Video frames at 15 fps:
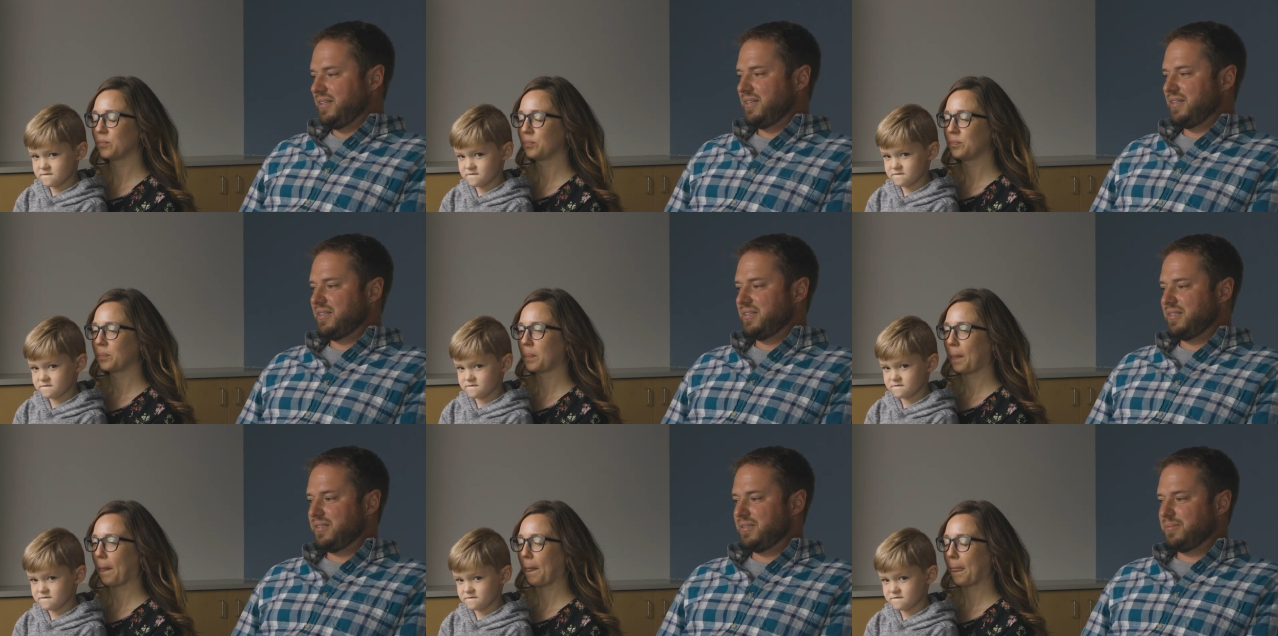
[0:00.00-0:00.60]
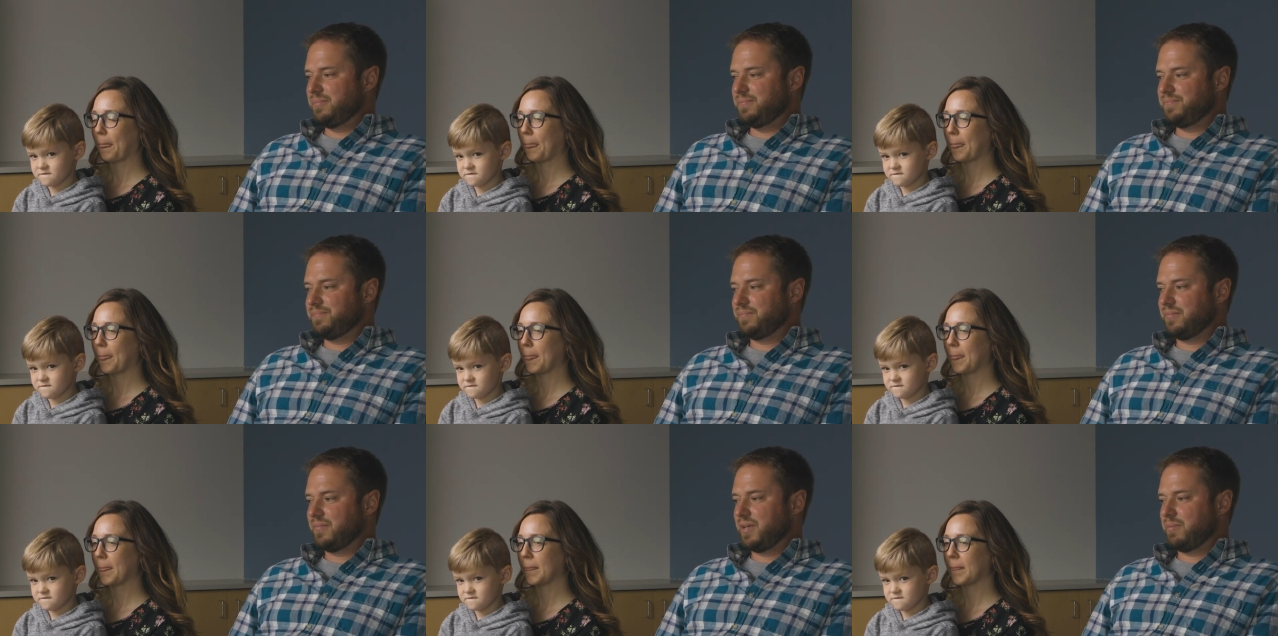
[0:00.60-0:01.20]

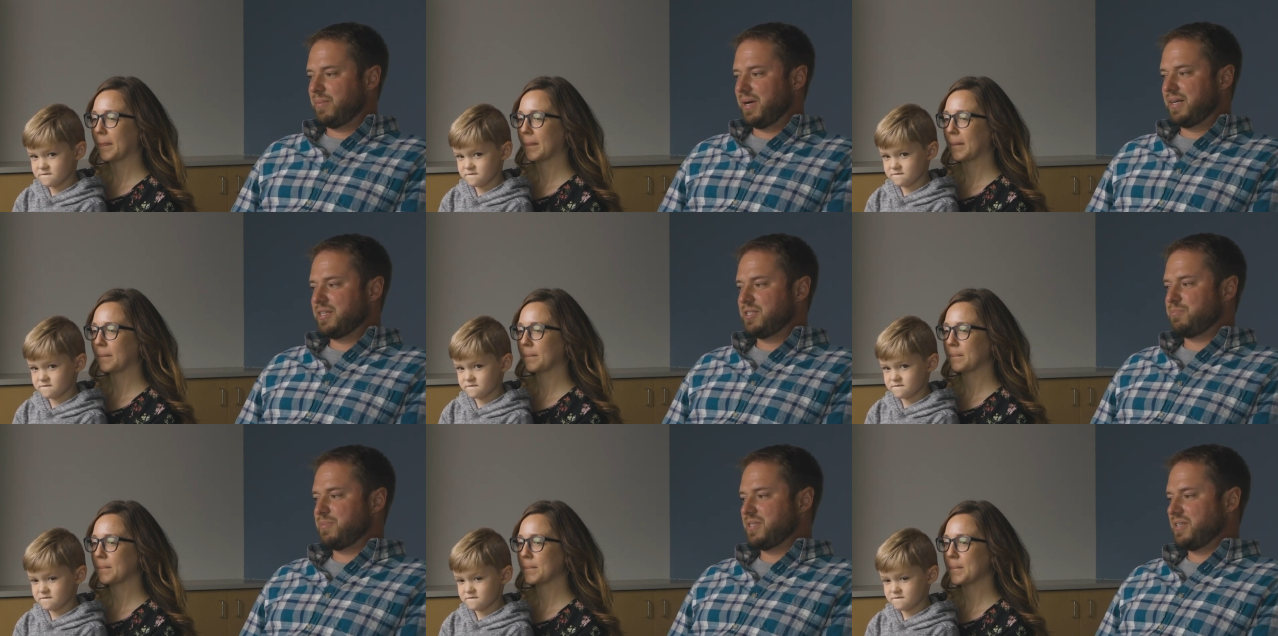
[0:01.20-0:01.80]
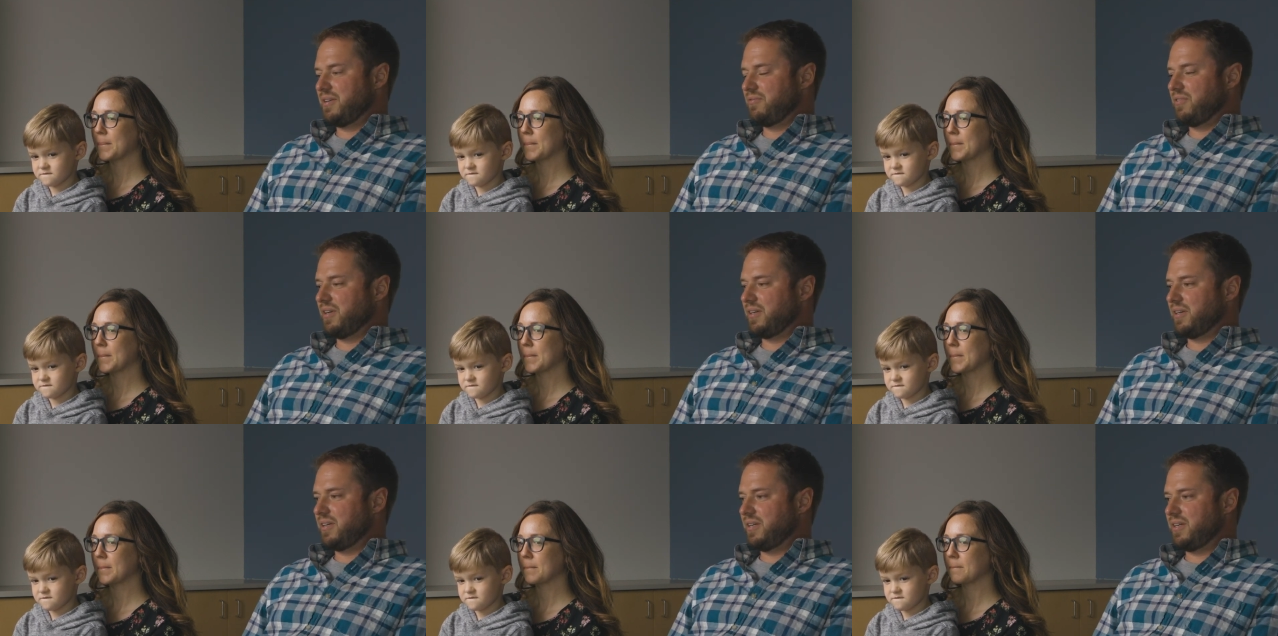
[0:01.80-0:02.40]
Speaker 1: um, my
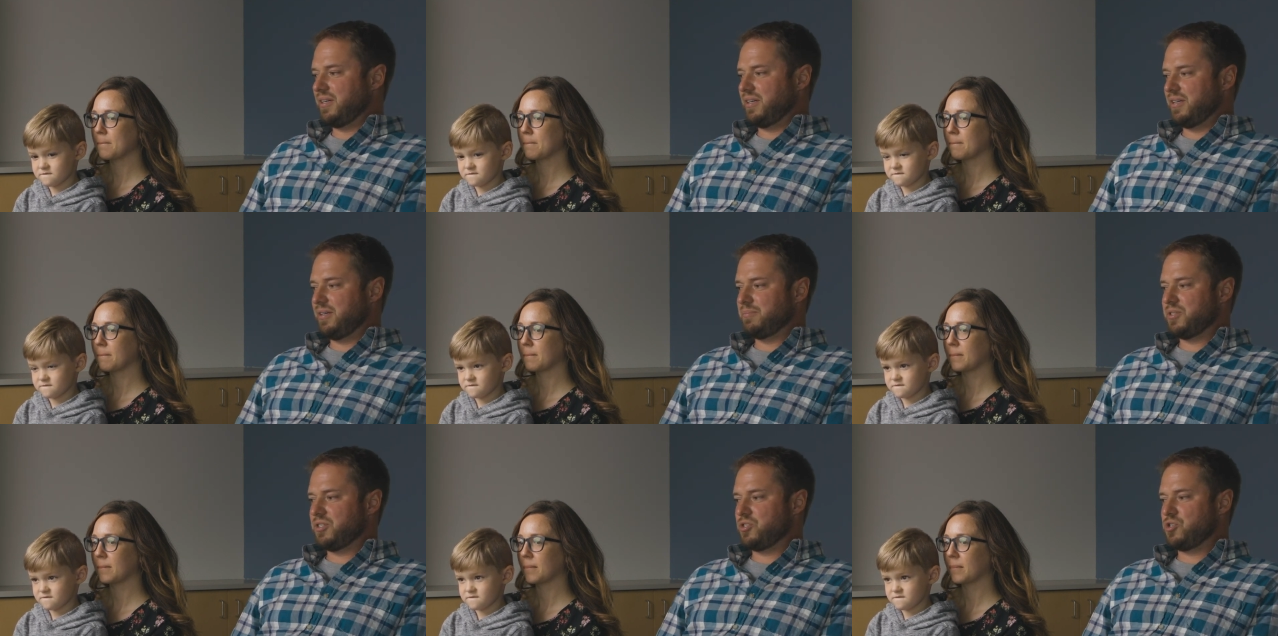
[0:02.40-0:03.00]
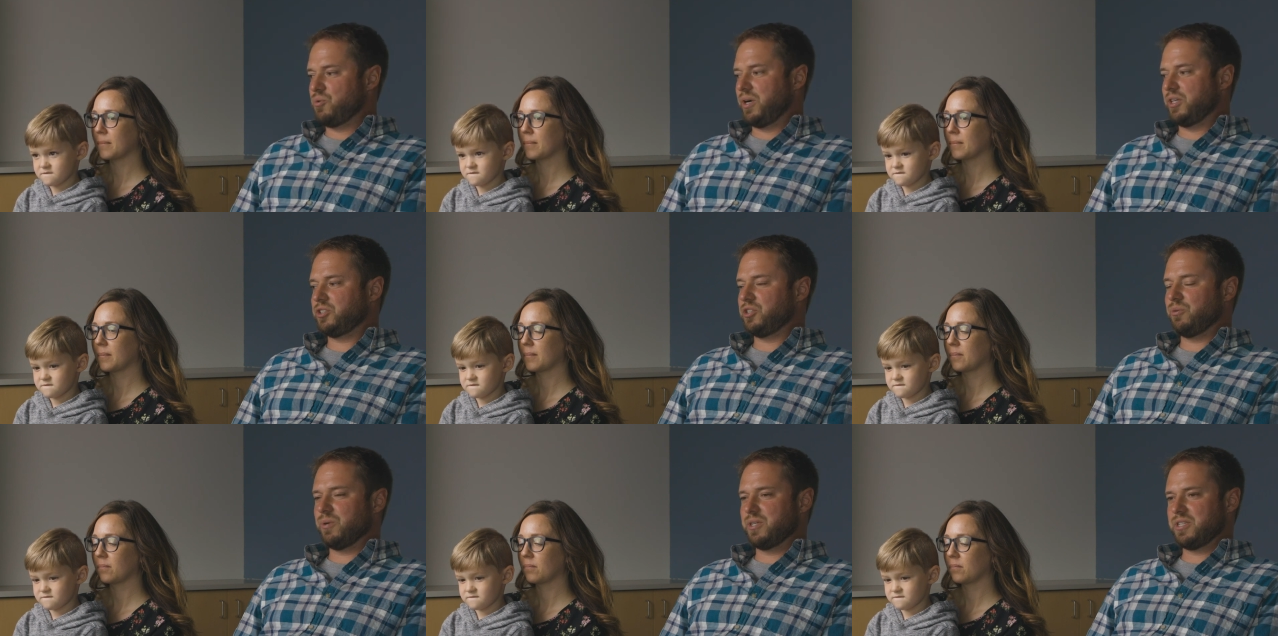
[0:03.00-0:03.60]
specific um,
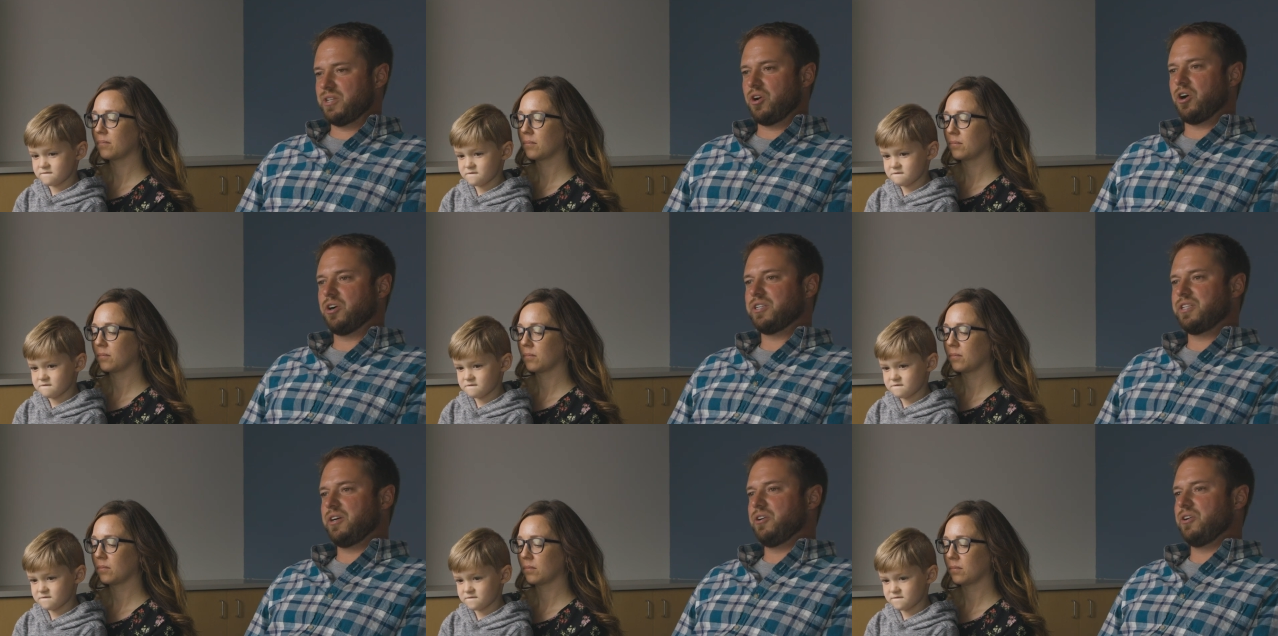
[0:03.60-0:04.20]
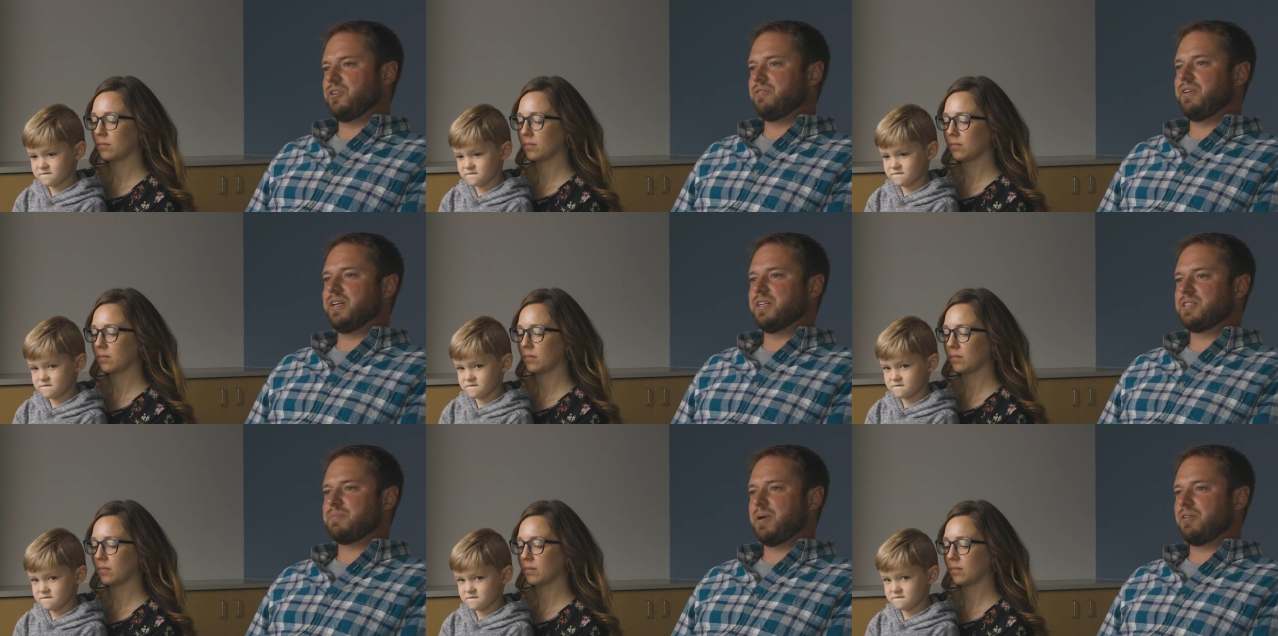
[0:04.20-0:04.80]
situation was an
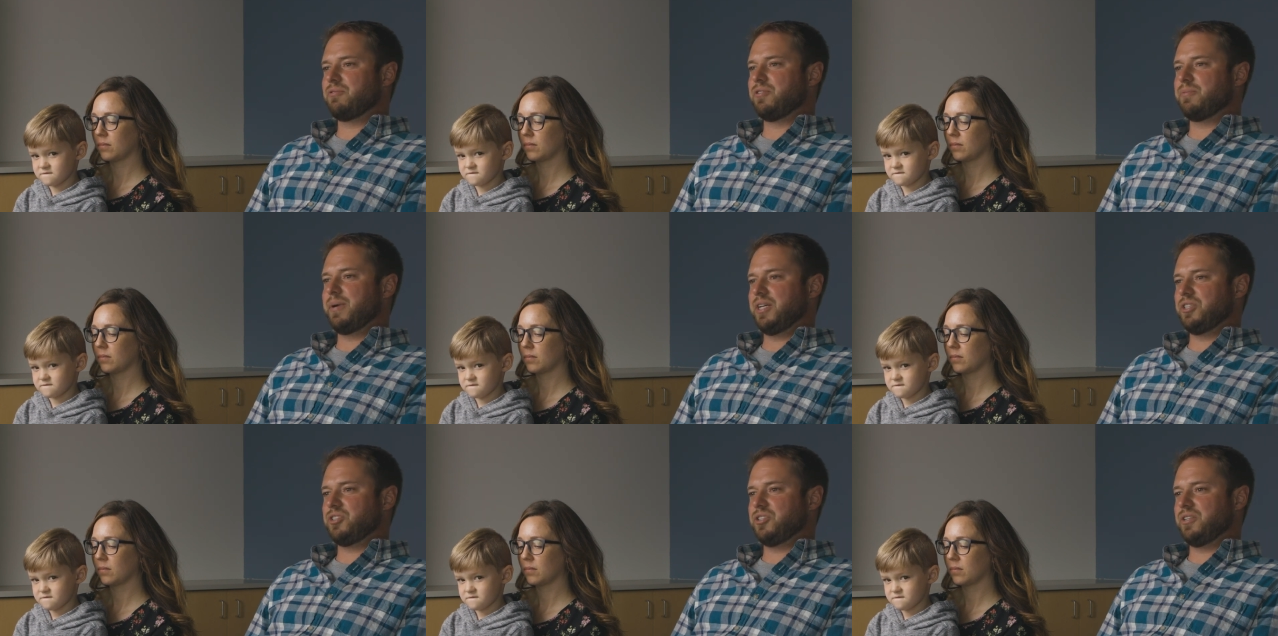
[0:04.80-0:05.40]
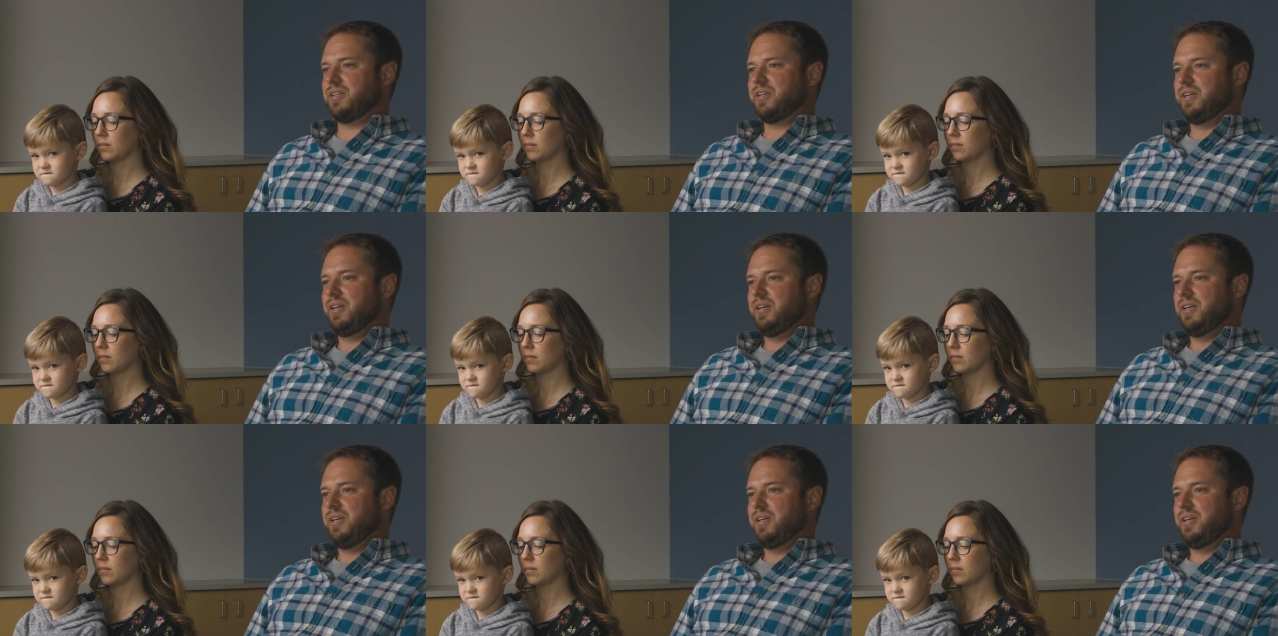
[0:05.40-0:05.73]
arteriovenous malformation,